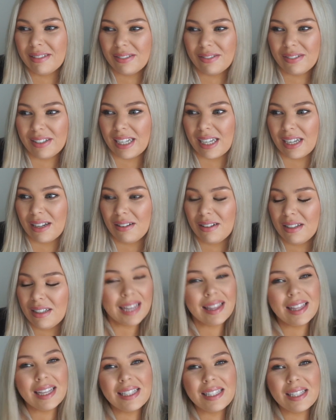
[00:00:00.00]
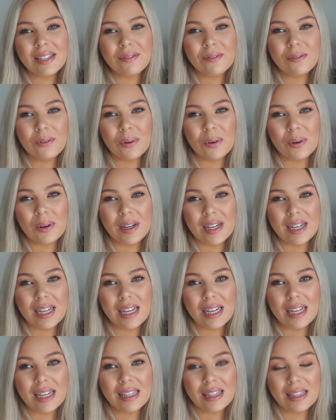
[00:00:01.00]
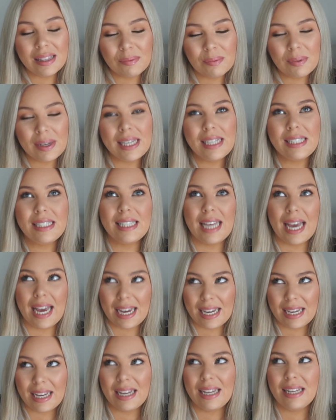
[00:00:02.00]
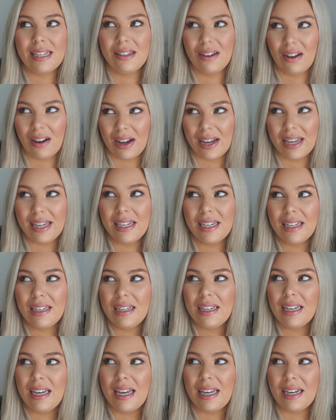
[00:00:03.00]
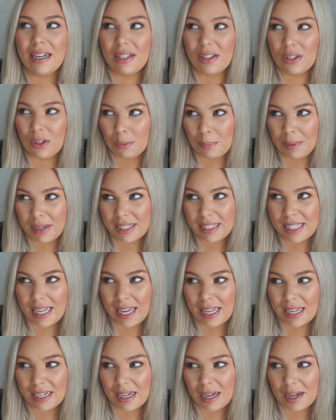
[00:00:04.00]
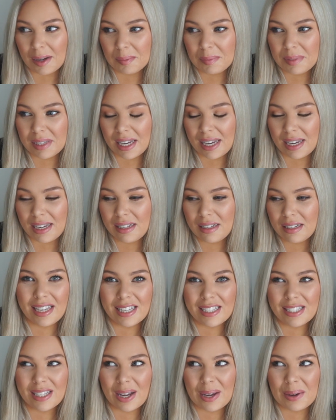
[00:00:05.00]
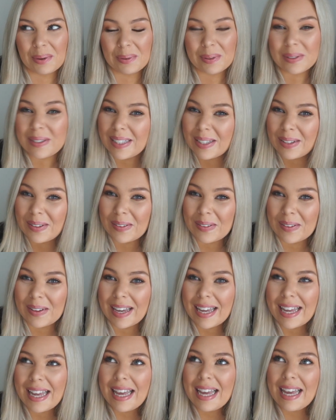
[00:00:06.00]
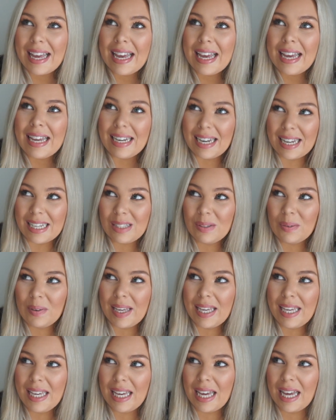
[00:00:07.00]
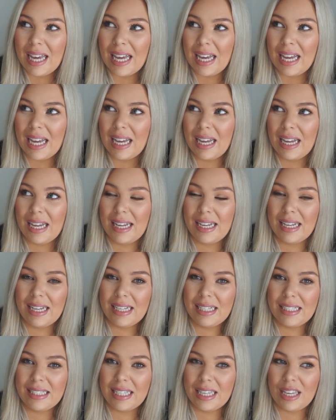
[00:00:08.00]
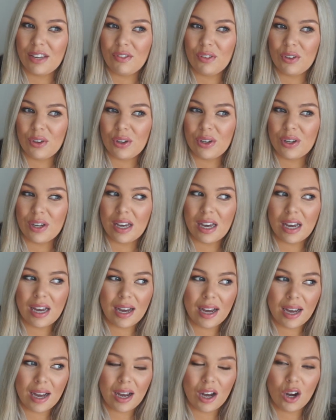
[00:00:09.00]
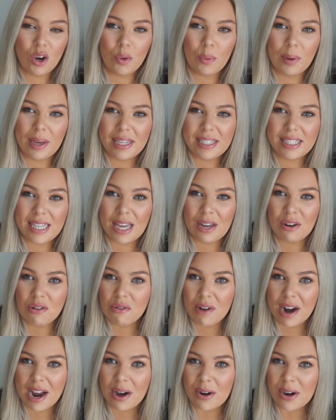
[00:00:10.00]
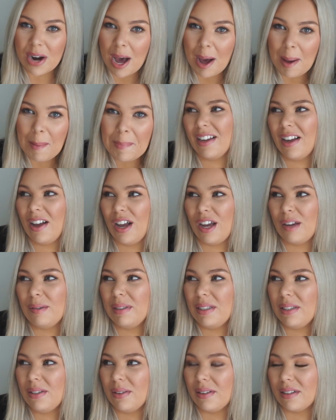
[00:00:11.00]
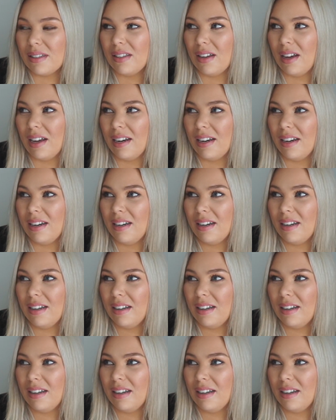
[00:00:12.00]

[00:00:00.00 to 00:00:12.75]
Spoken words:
for now. So that's it for weeks 8 and 9 and a little bit of 10 update. Yes, I will see you next week to give you a week 10 roundup. I'm just so excited.